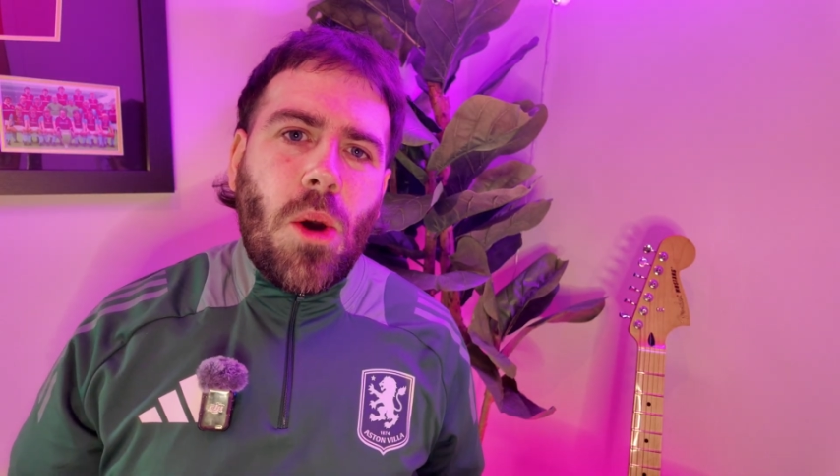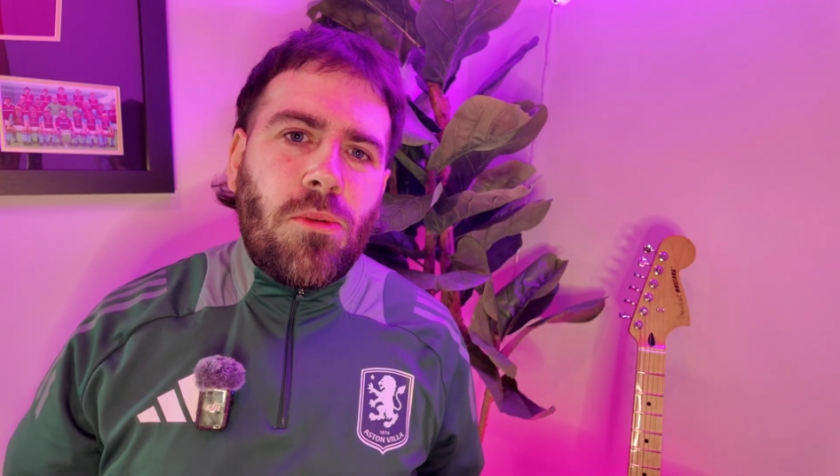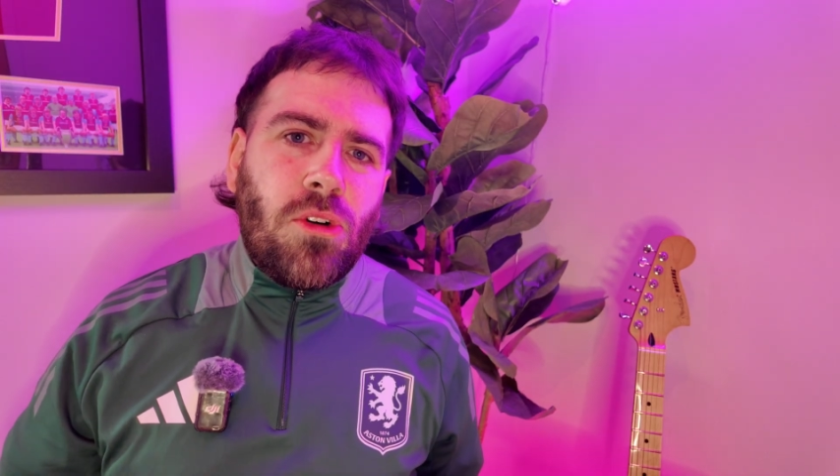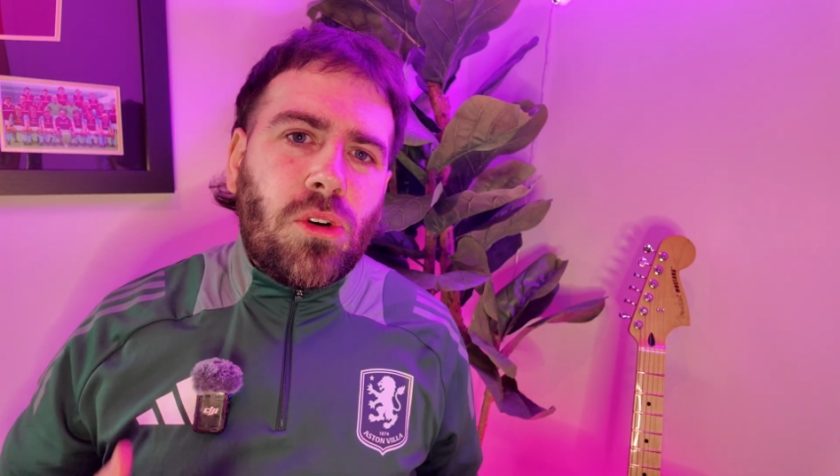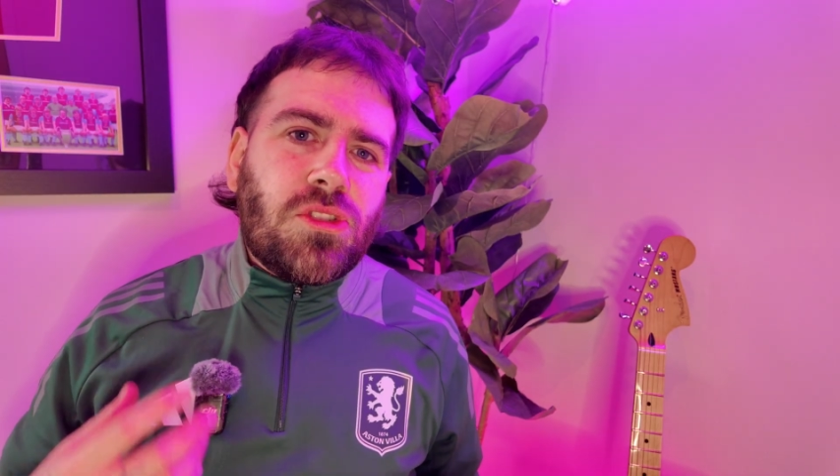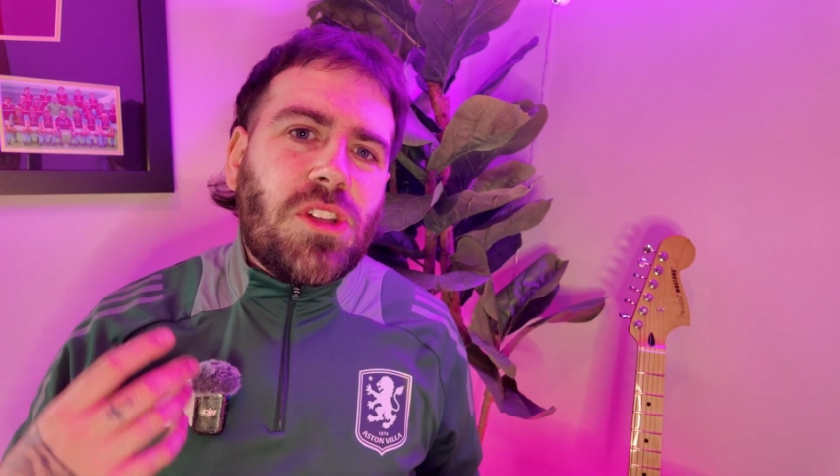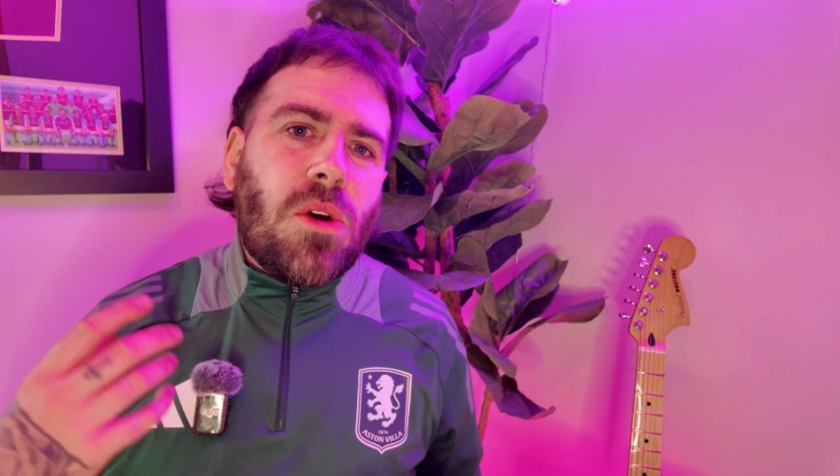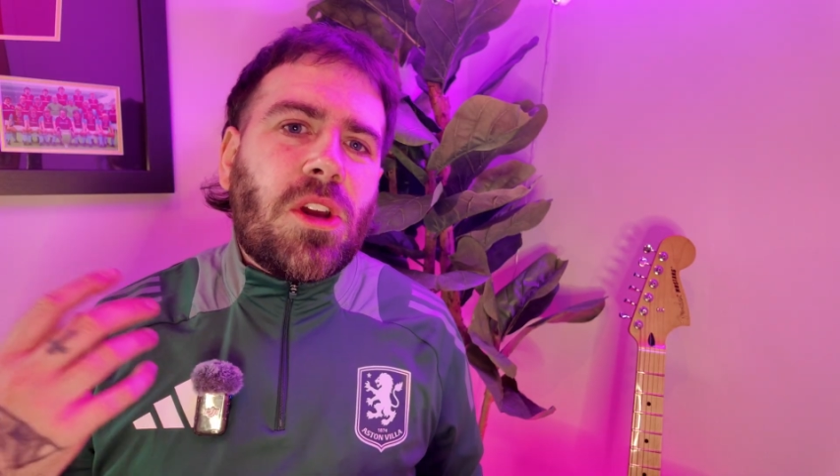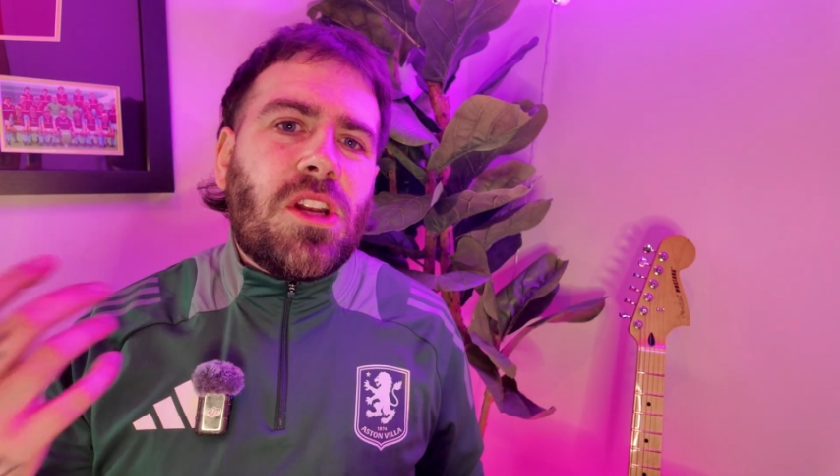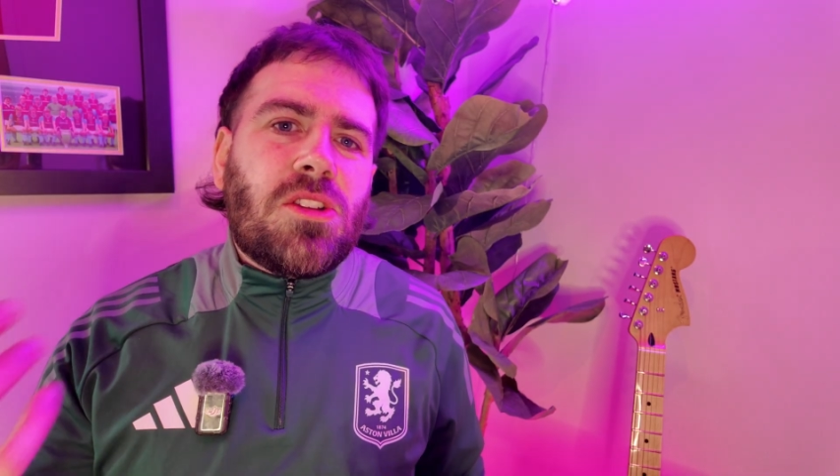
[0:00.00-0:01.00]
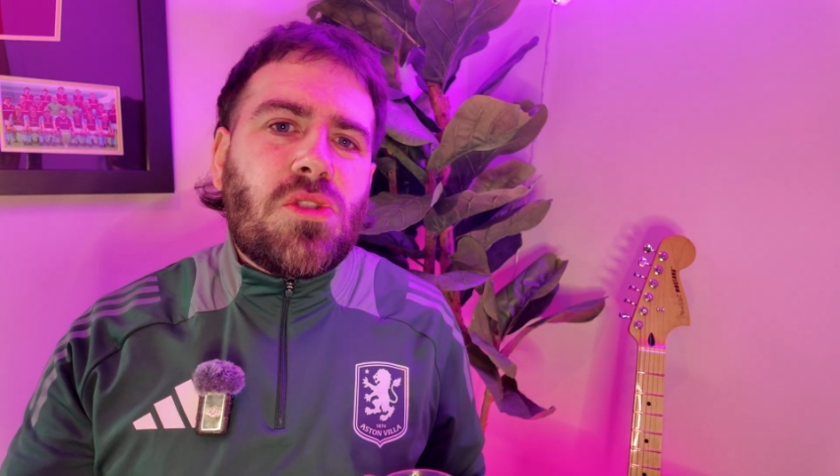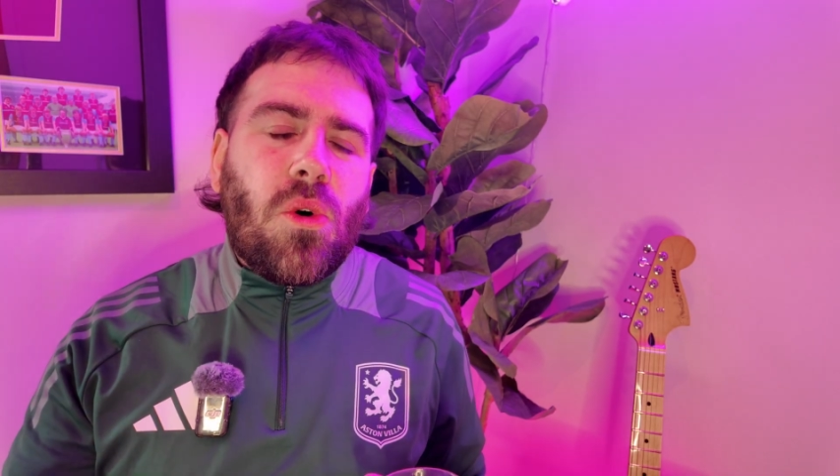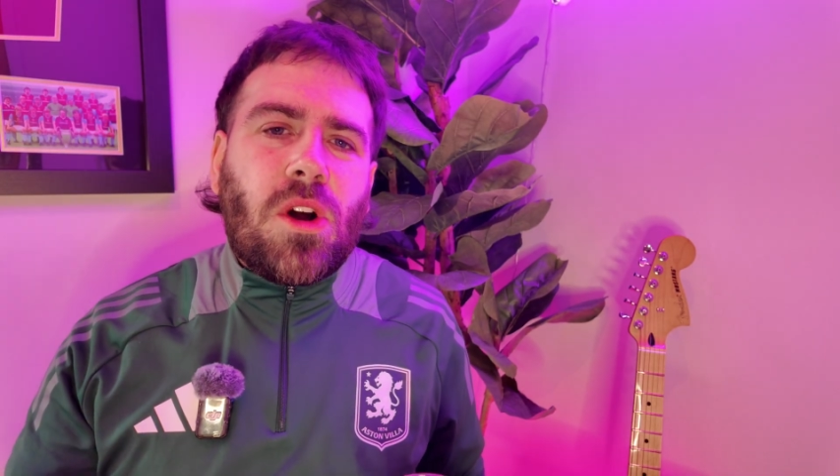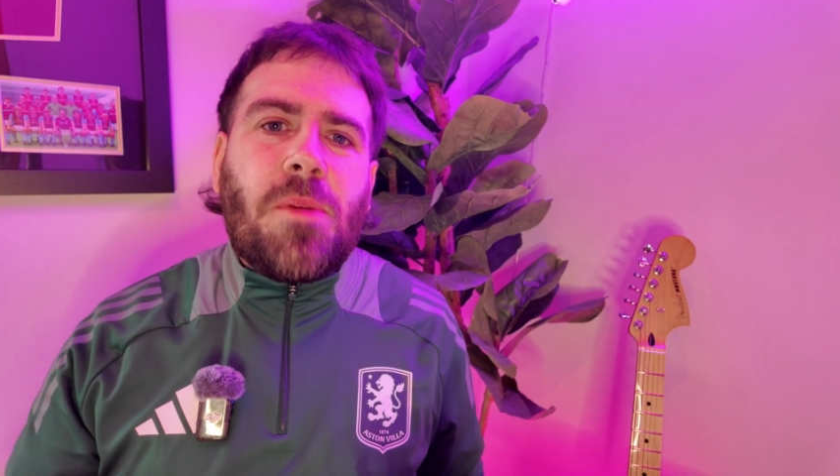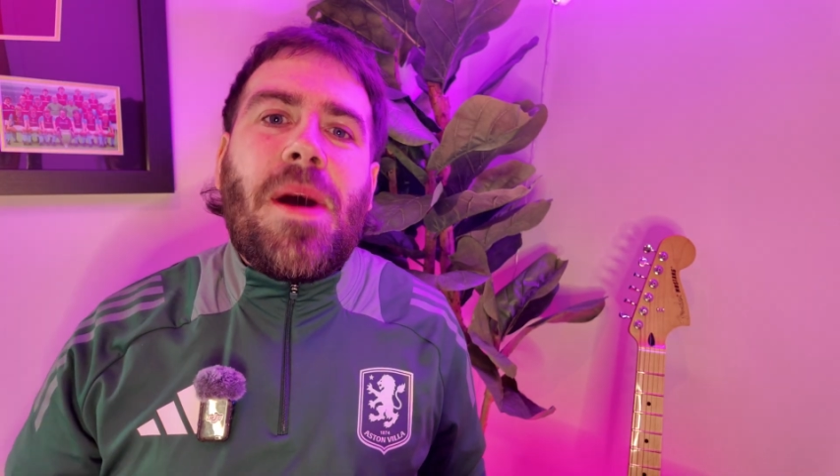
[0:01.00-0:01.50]
We're also going to
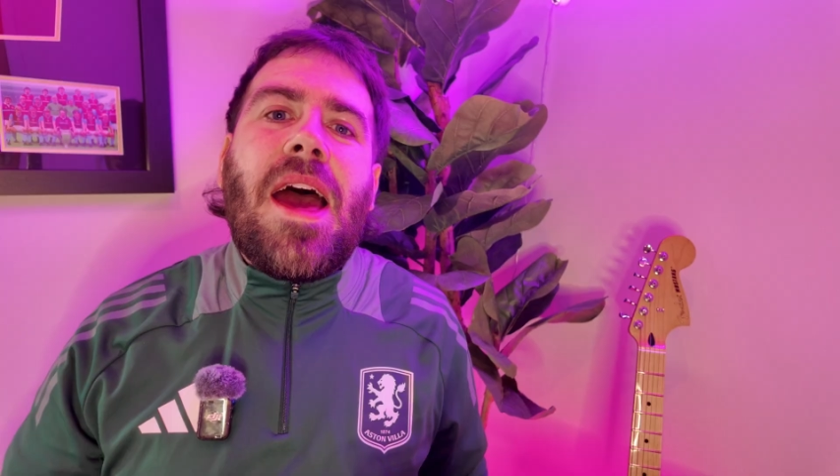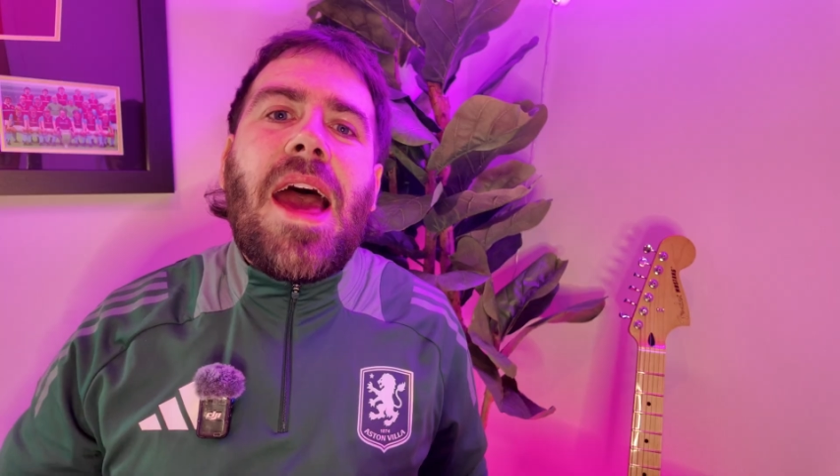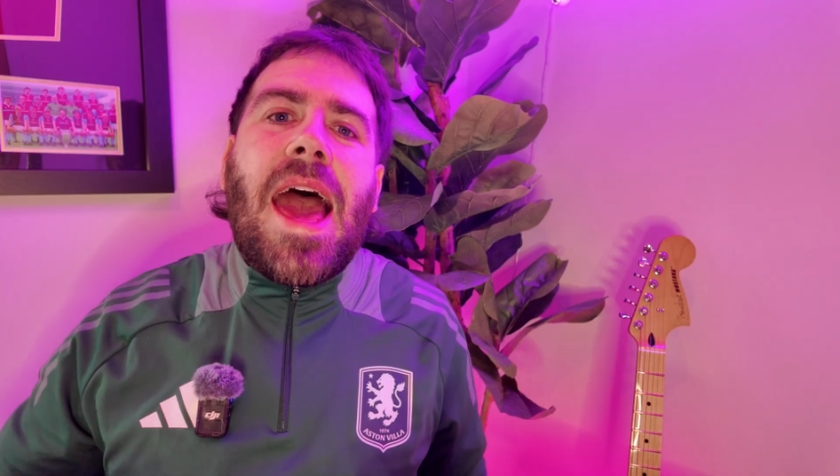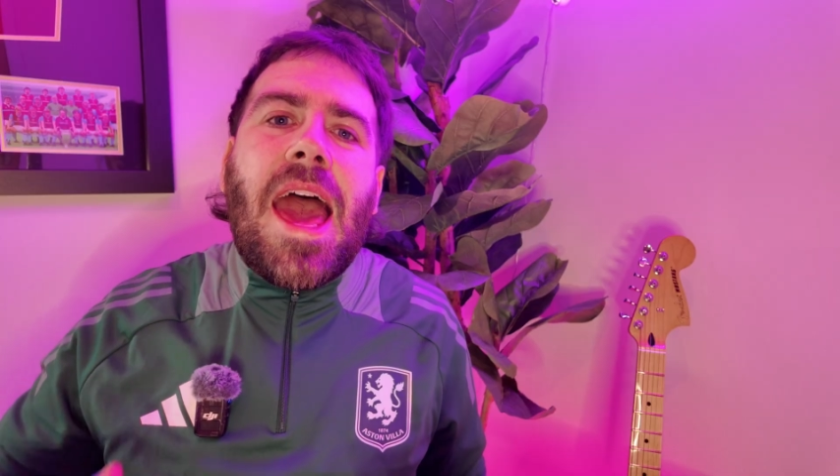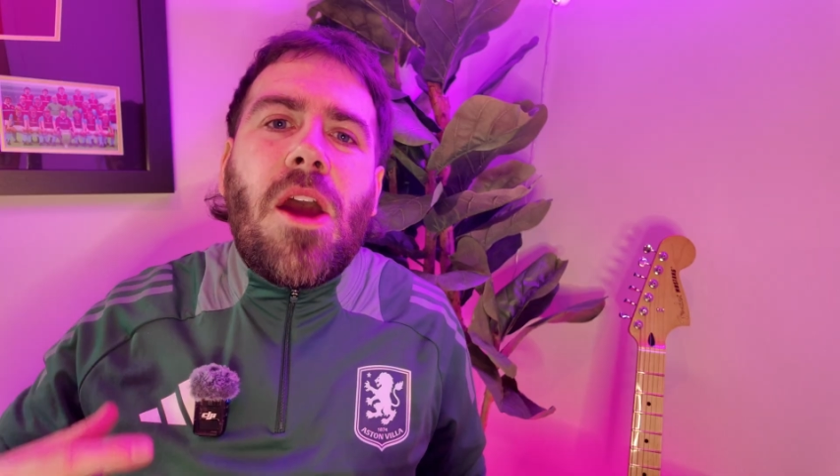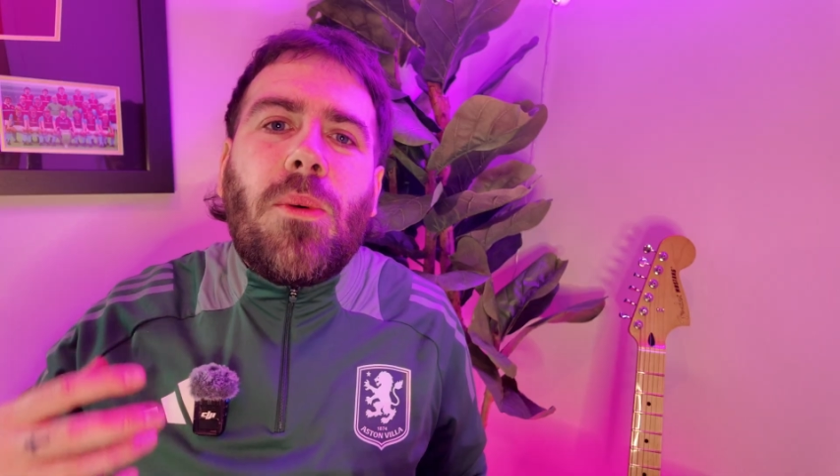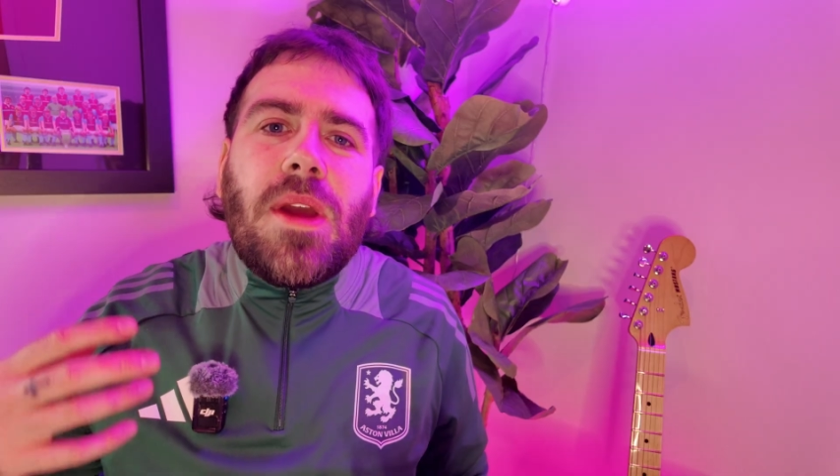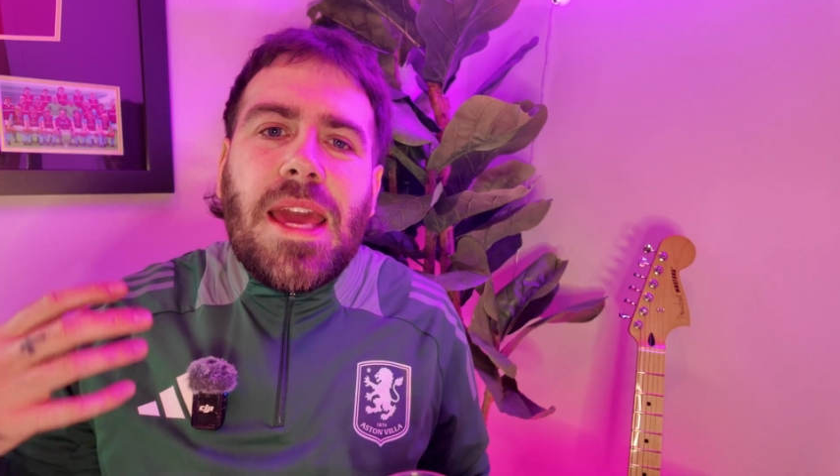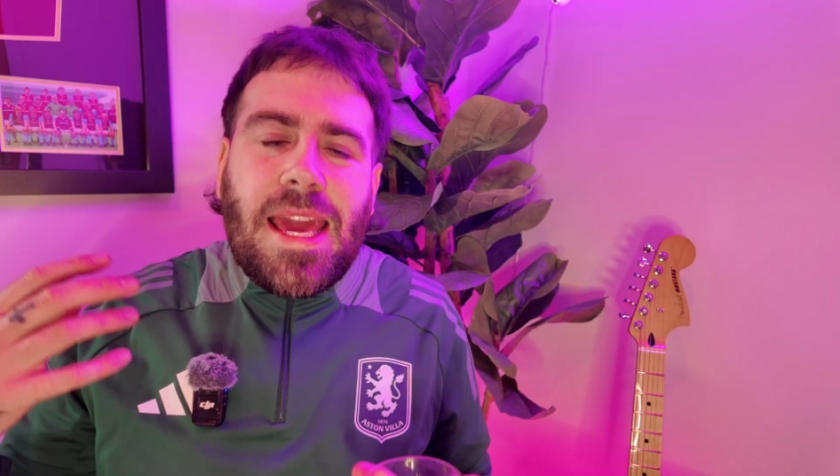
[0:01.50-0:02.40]
talk about how